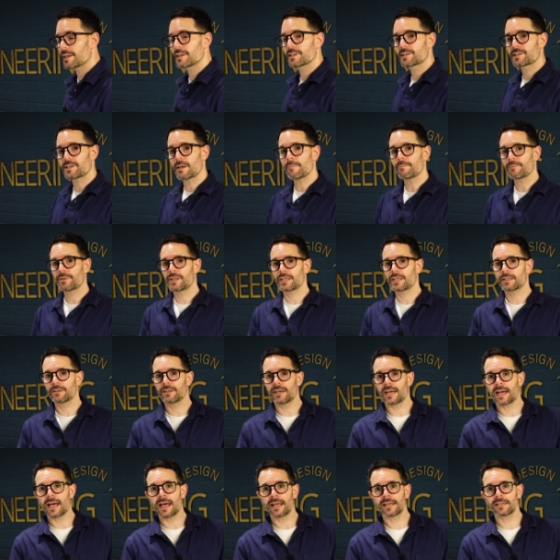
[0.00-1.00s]
Something
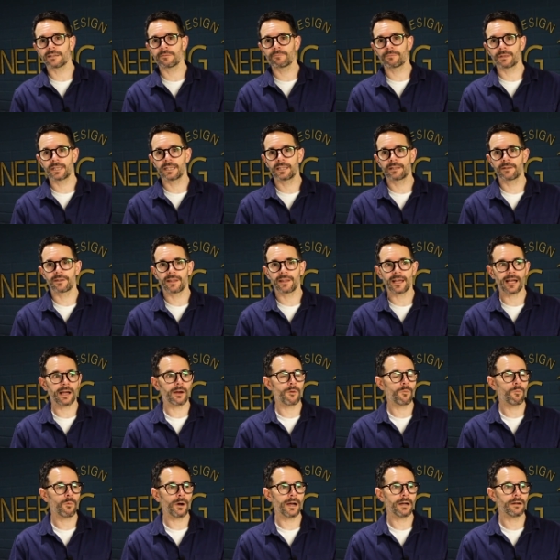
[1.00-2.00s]
that hadn't been
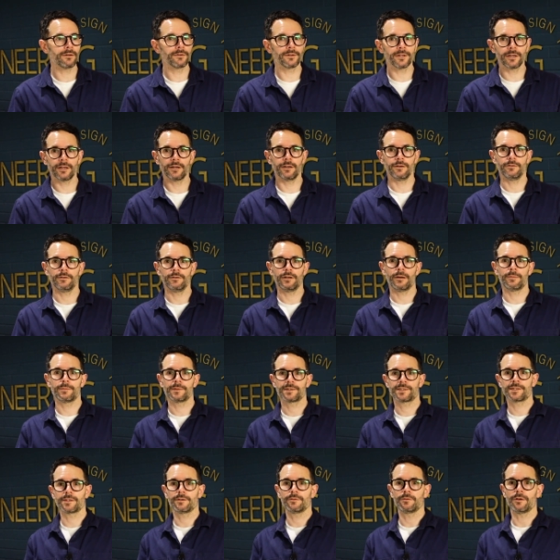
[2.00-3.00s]
that well known up
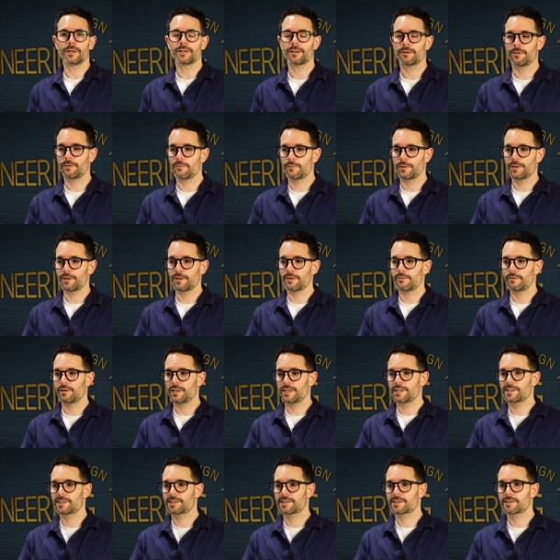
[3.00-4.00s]
until, I don't know whether
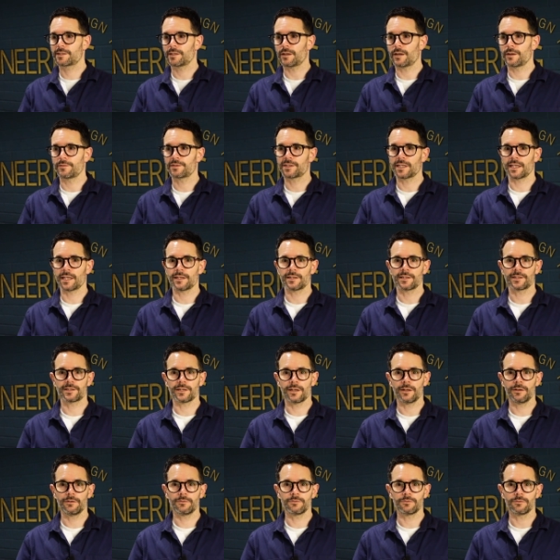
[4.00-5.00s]
it's I've set the
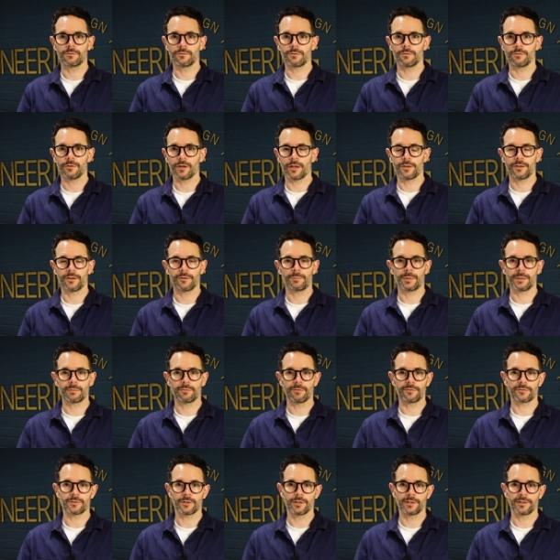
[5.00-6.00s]
tone or other
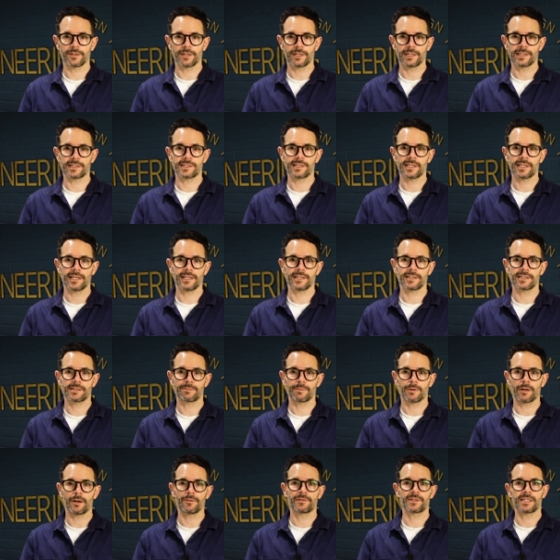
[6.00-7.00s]
people have gone and done it since,
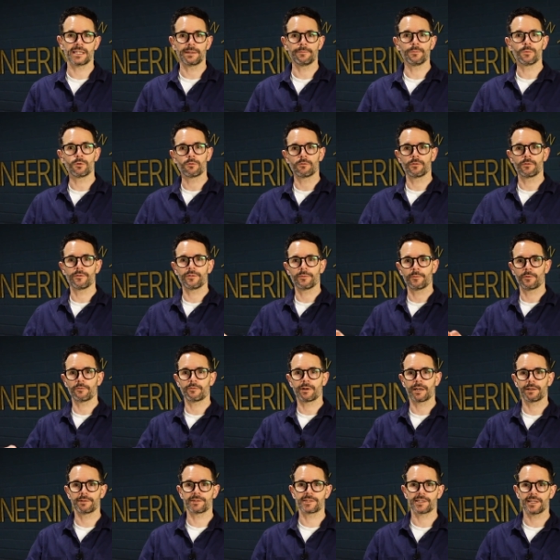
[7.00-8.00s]
but I've seen more of them
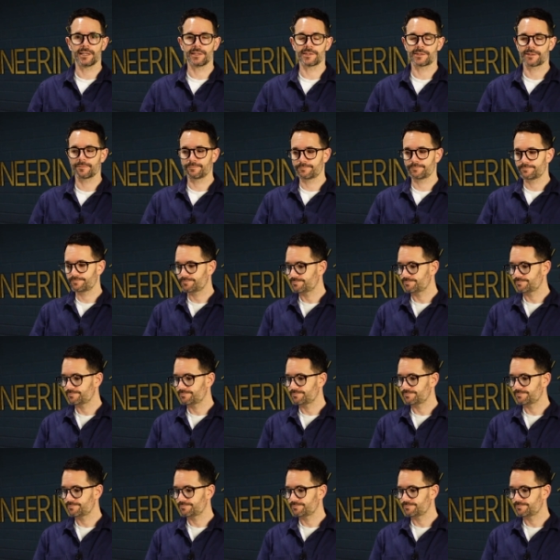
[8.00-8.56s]
around since.